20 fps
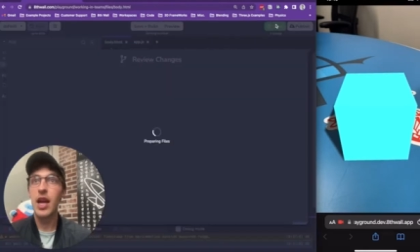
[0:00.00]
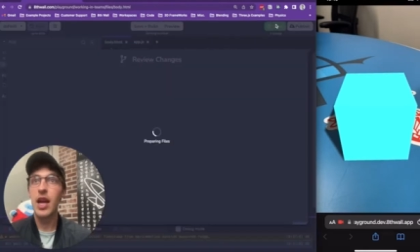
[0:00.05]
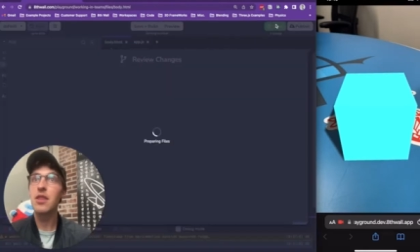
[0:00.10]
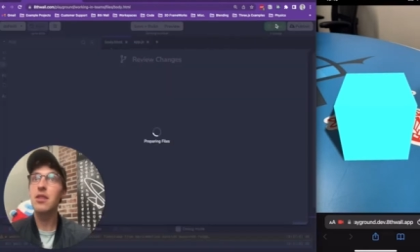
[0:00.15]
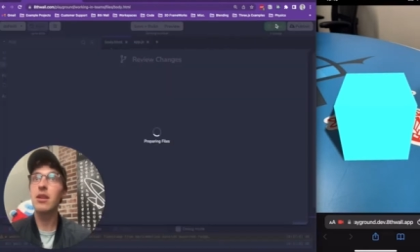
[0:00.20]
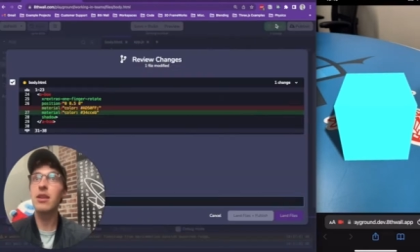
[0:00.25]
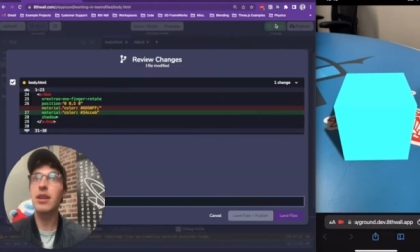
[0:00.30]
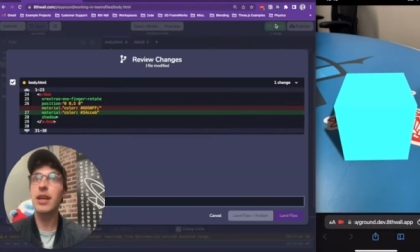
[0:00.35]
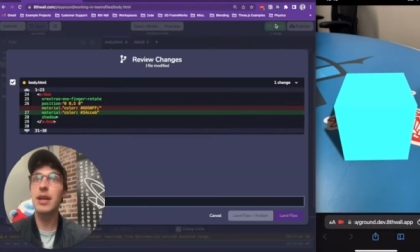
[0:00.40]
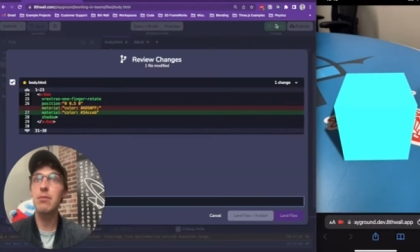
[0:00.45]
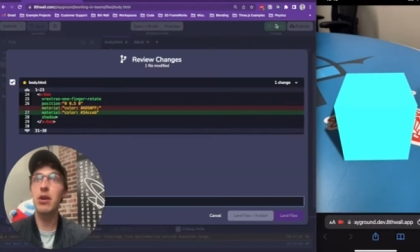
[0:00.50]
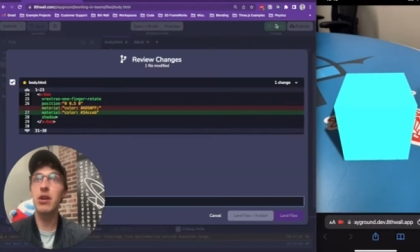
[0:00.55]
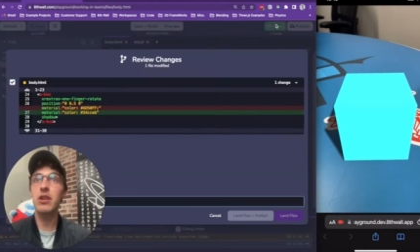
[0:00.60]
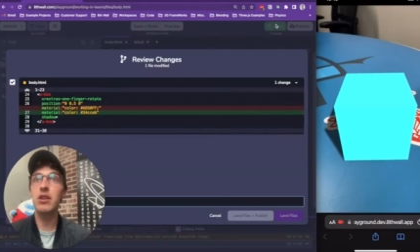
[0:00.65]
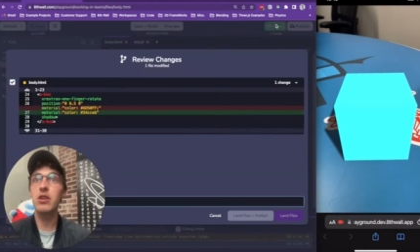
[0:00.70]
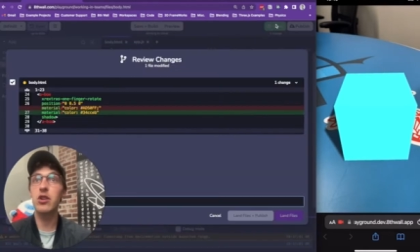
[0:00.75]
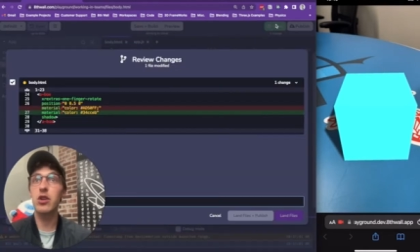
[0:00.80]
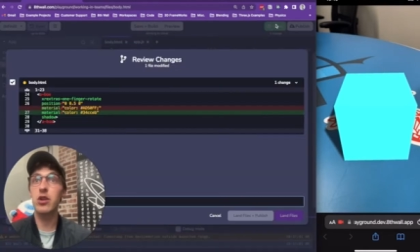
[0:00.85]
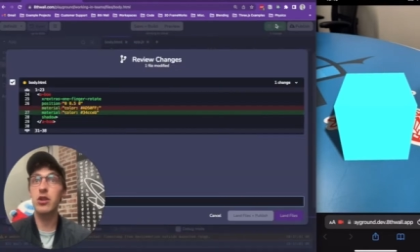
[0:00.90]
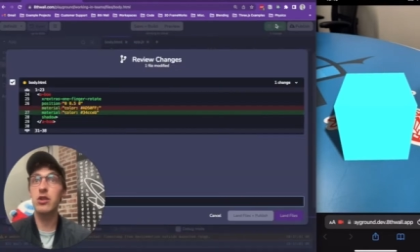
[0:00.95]
The land button
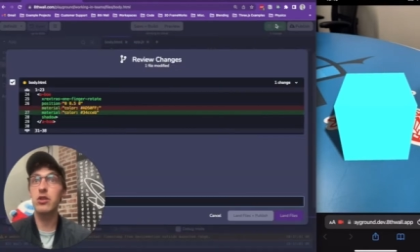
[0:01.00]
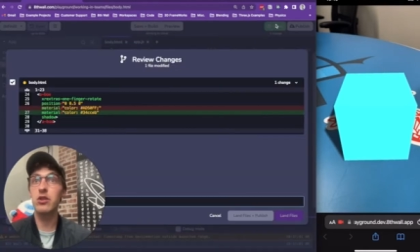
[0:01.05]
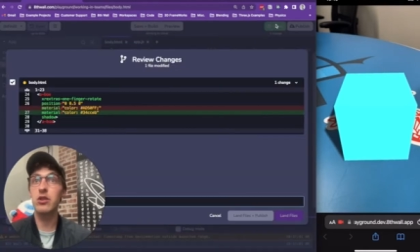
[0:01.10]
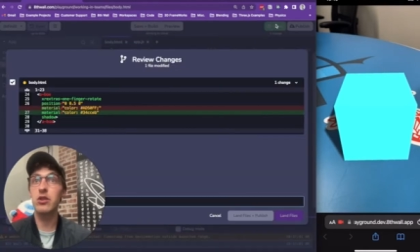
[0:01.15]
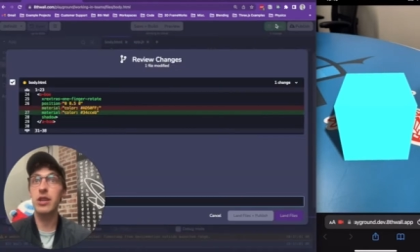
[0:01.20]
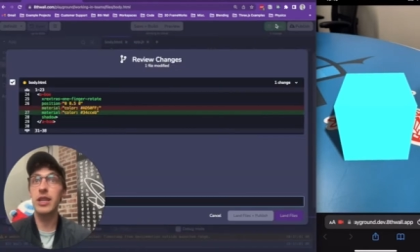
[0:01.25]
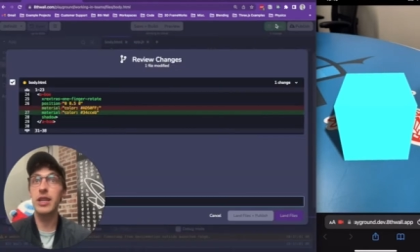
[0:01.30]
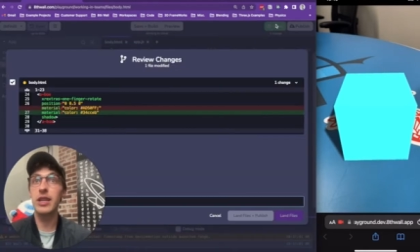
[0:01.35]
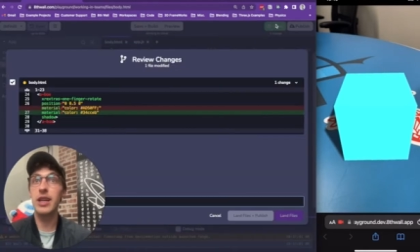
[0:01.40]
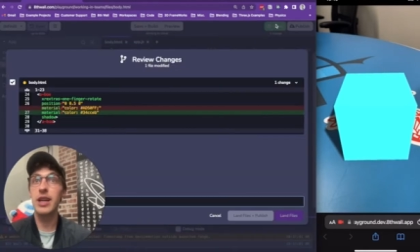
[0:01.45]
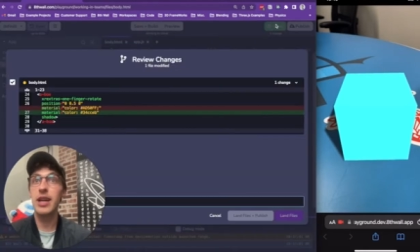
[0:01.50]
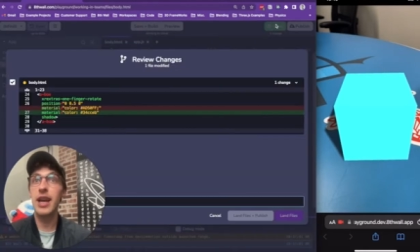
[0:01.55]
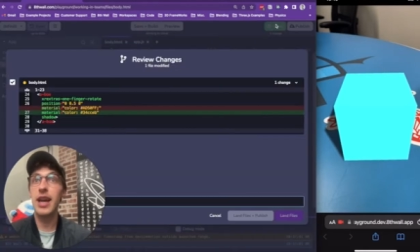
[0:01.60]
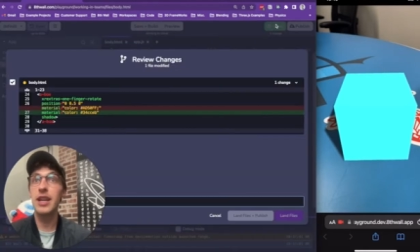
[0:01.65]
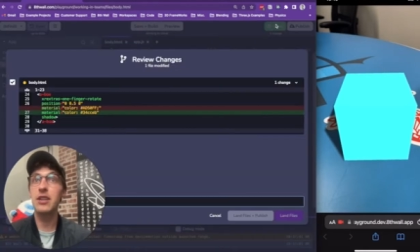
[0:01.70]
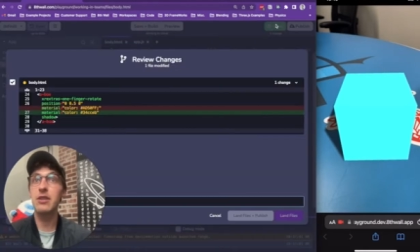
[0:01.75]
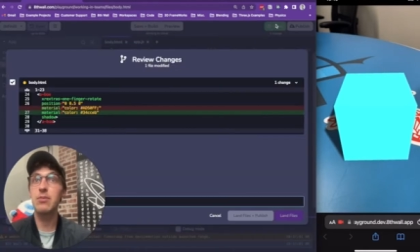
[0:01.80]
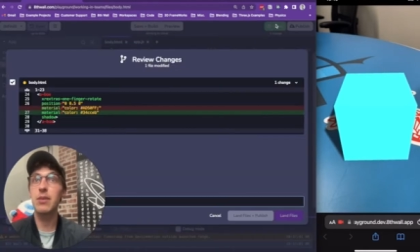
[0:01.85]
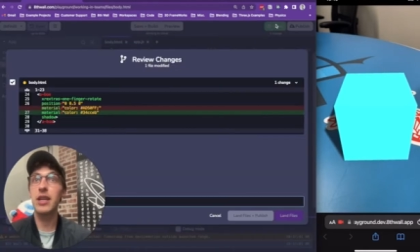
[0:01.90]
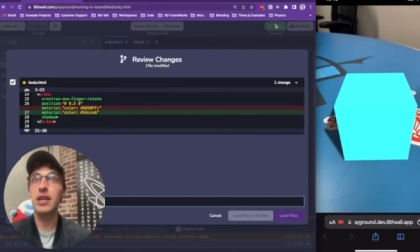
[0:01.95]
turns green and
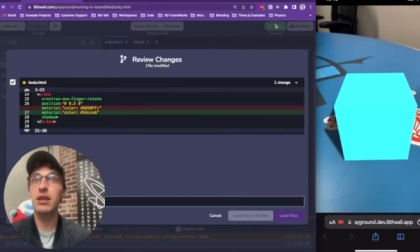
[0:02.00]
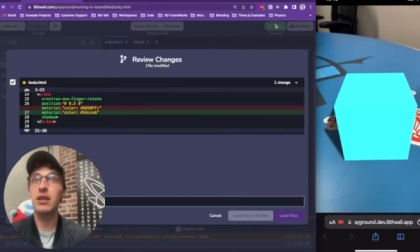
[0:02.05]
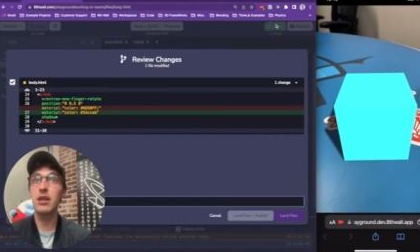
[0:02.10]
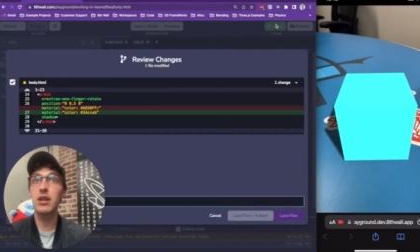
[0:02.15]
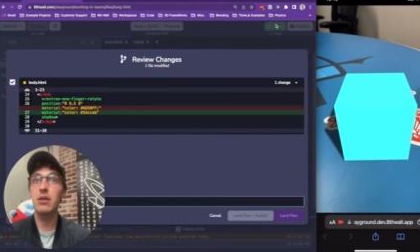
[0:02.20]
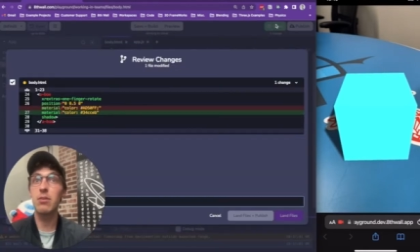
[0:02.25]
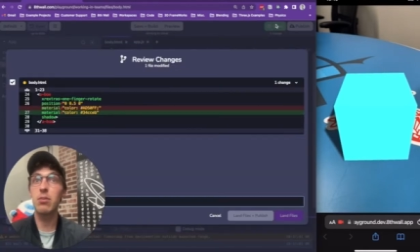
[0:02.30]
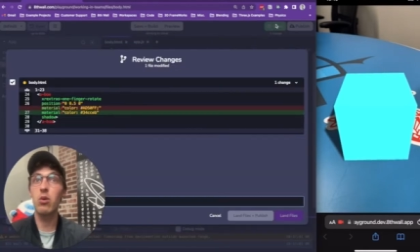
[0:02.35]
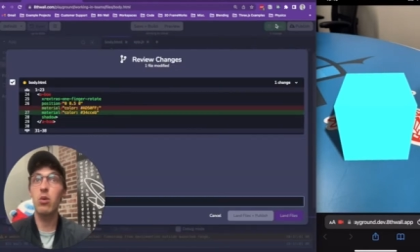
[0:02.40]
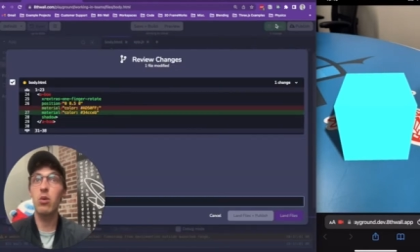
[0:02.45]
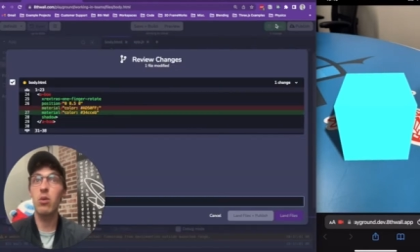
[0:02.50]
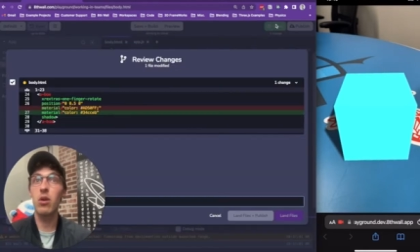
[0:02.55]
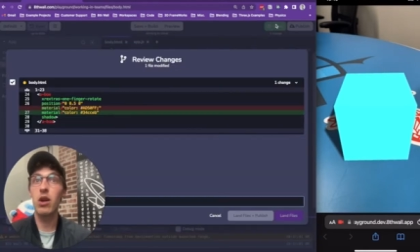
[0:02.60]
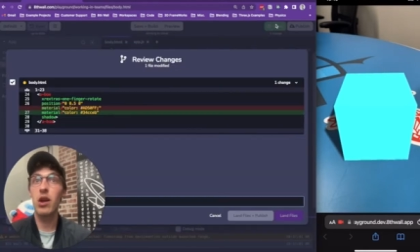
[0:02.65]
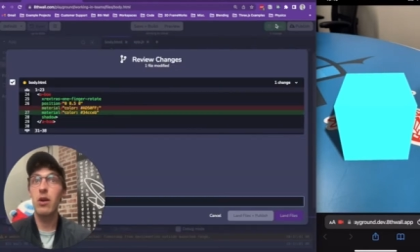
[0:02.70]
is made clickable